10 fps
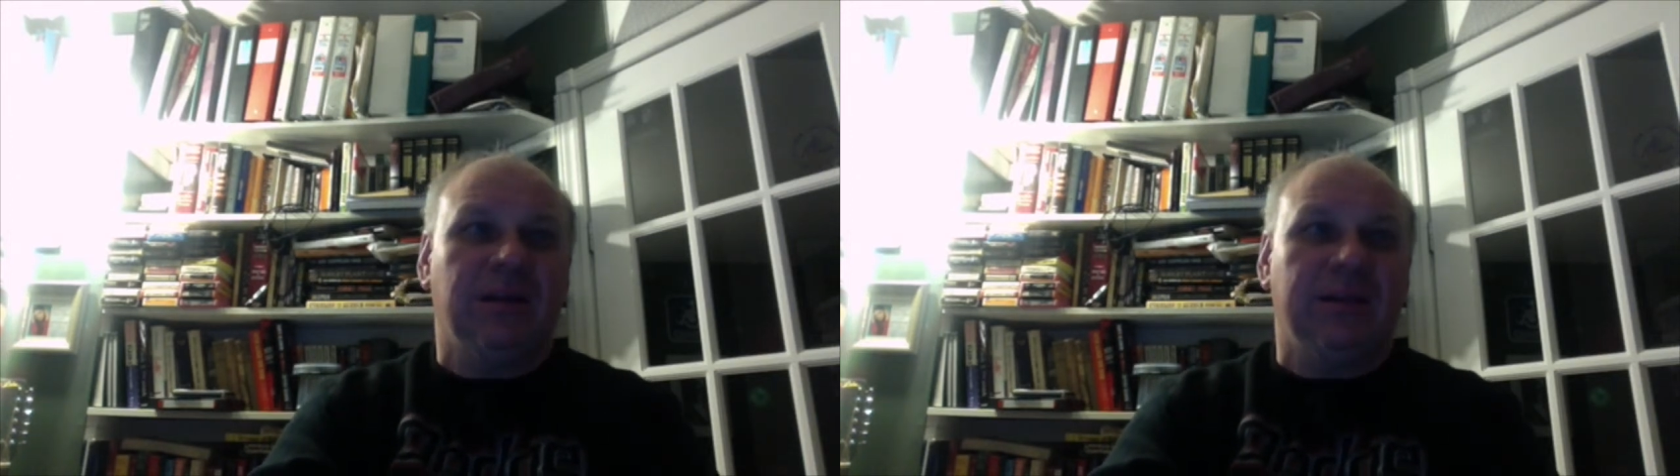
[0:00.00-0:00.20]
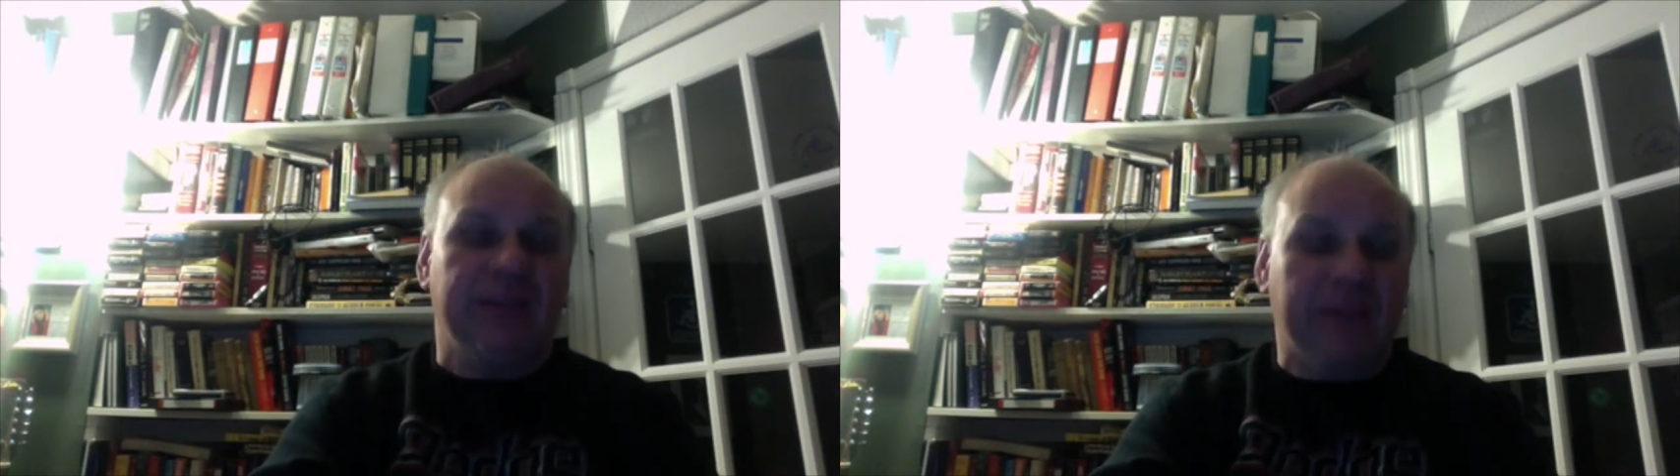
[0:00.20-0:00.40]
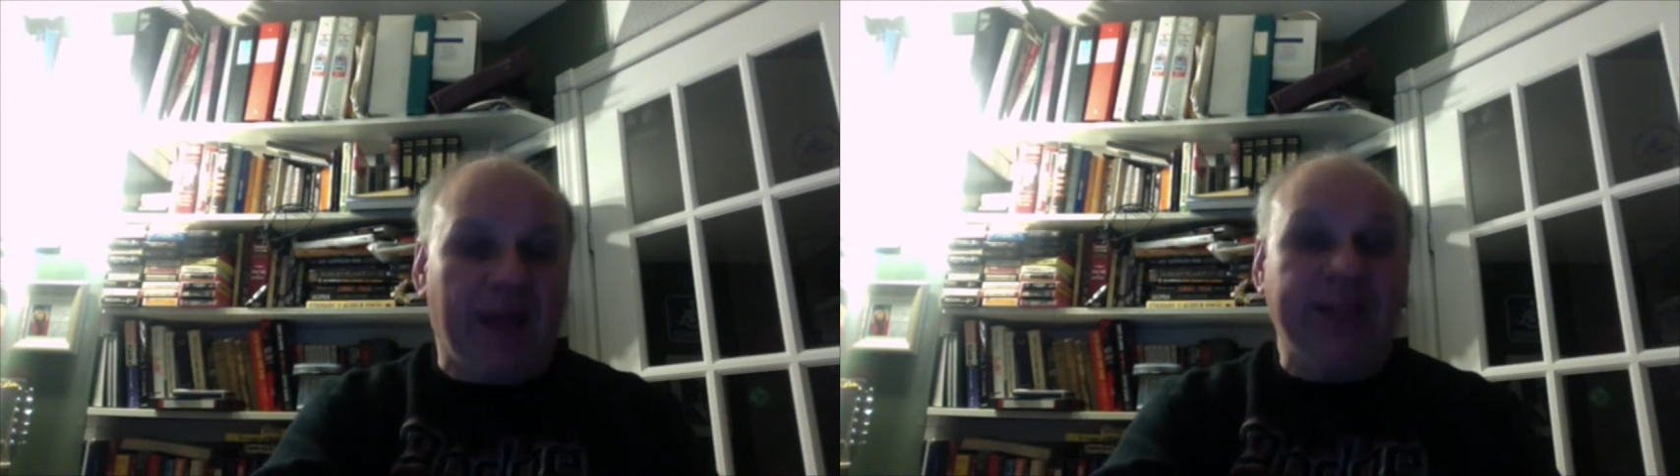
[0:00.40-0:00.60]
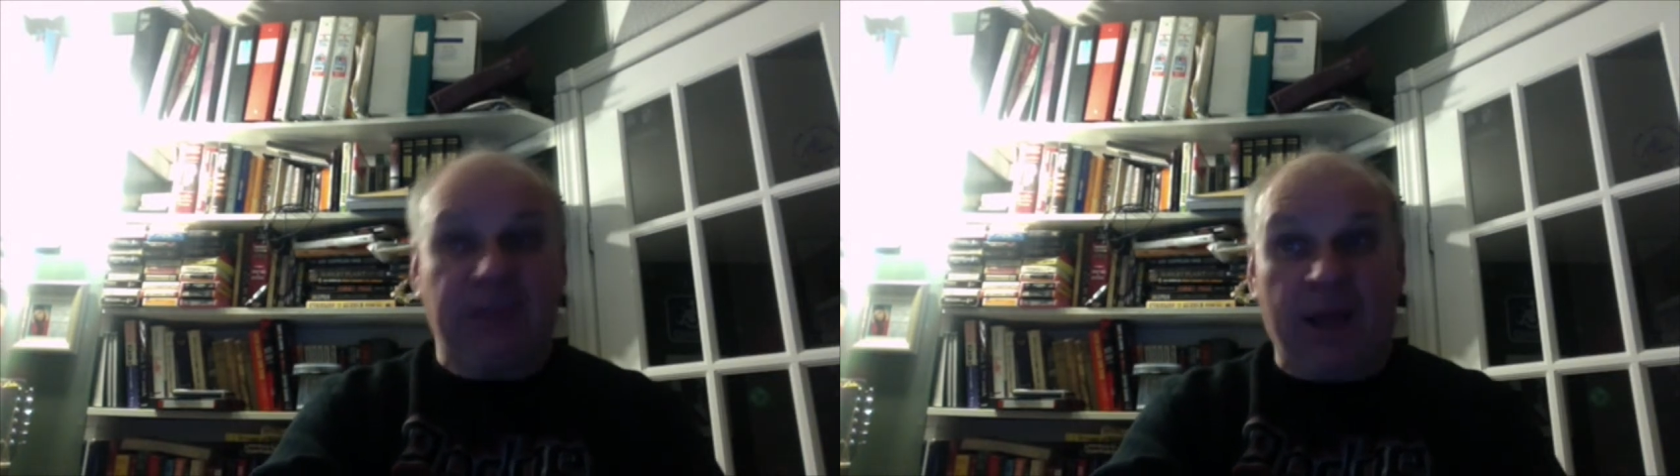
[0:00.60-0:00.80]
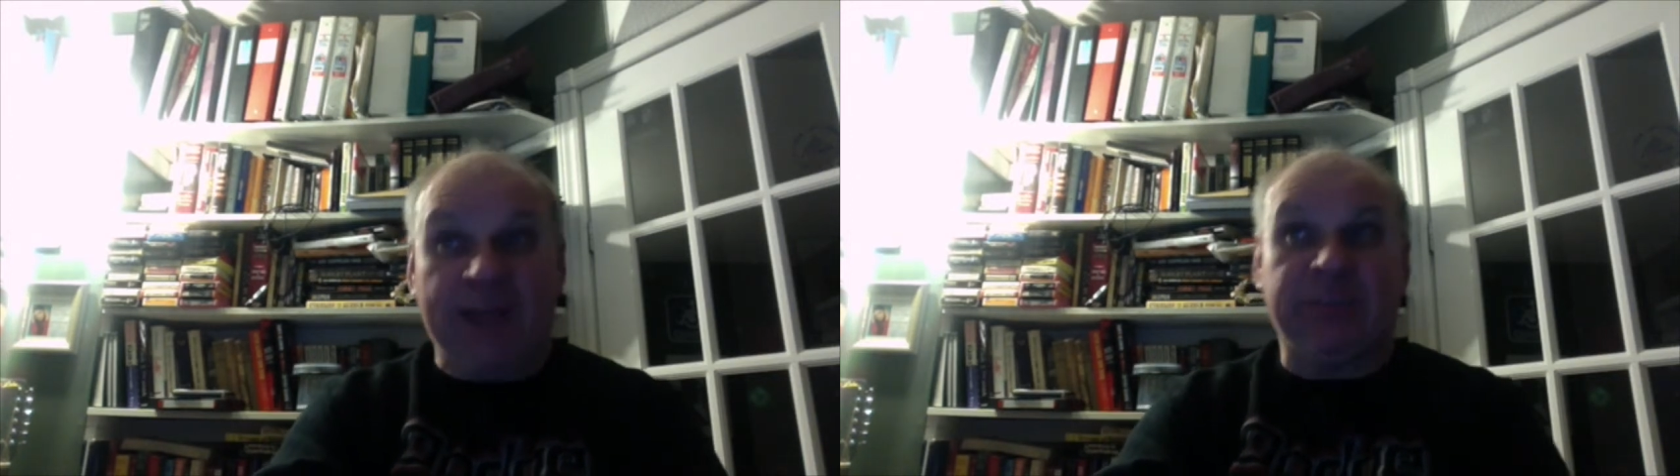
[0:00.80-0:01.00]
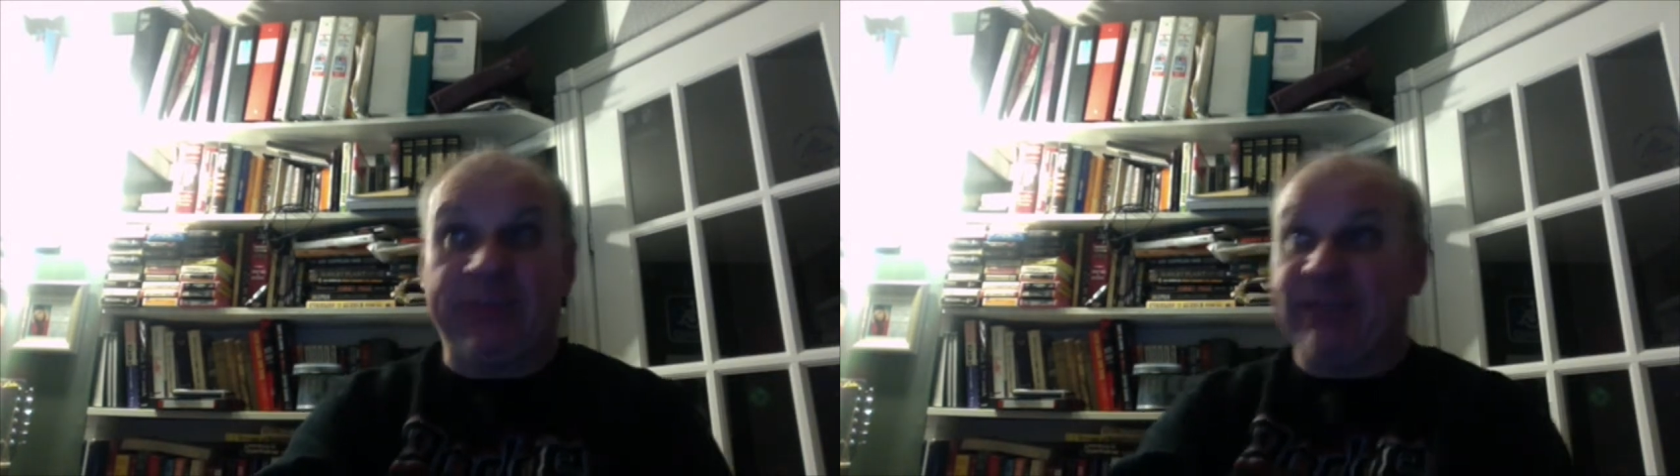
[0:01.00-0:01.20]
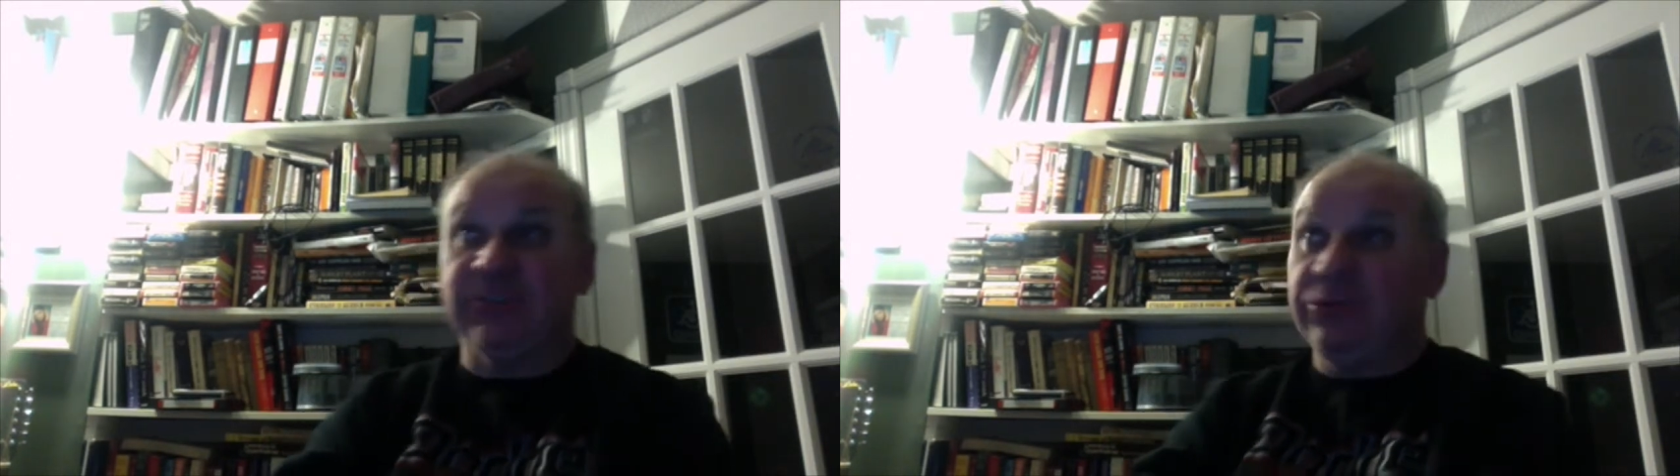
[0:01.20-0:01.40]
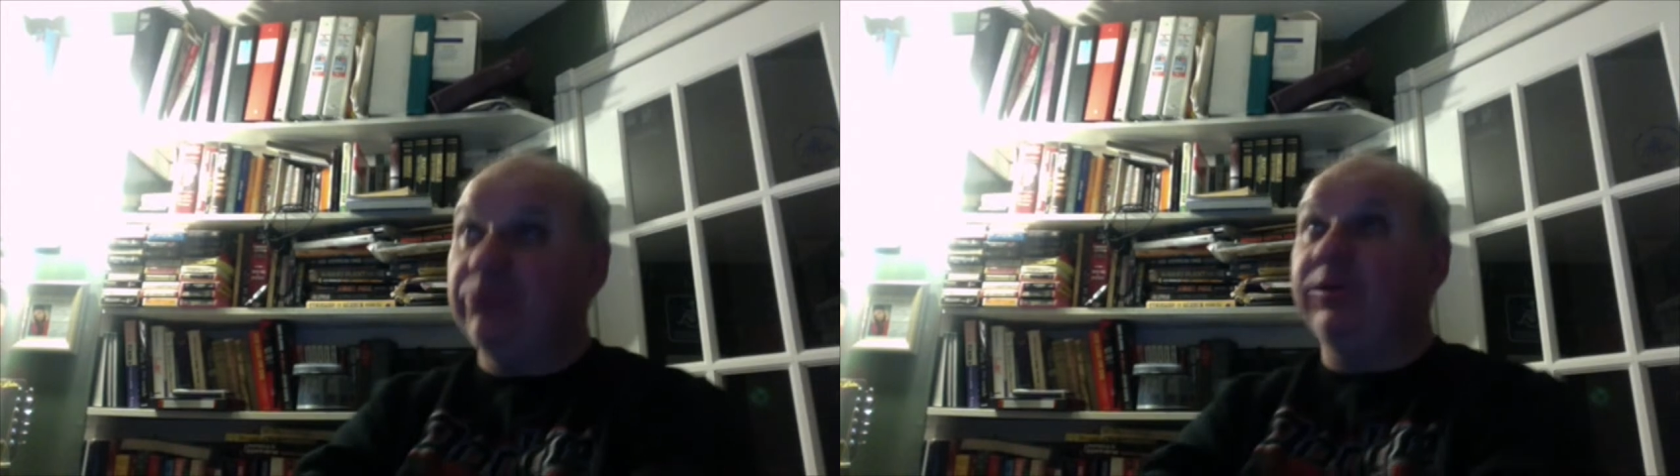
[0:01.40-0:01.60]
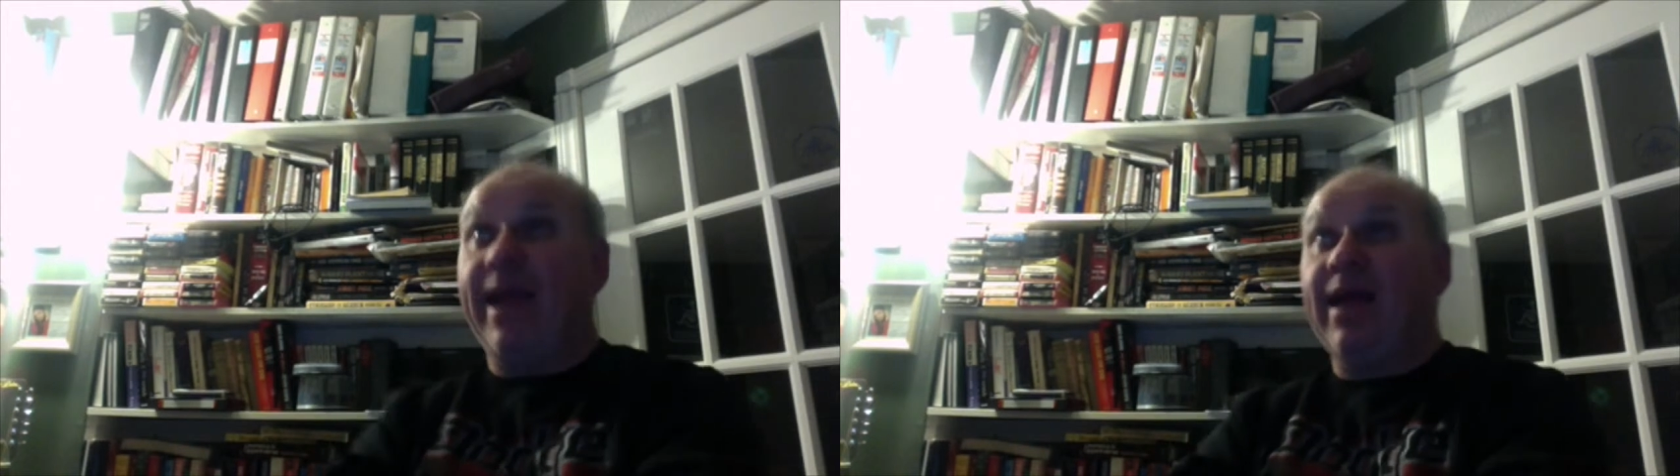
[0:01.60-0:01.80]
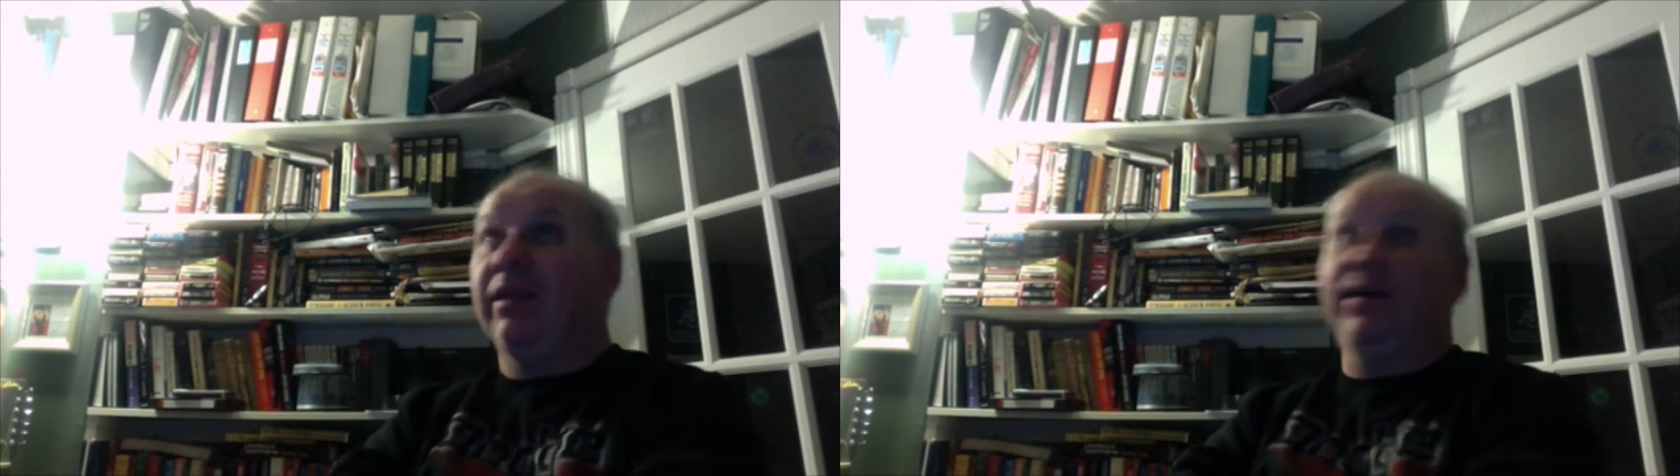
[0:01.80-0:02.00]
Lots of bands do, yeah.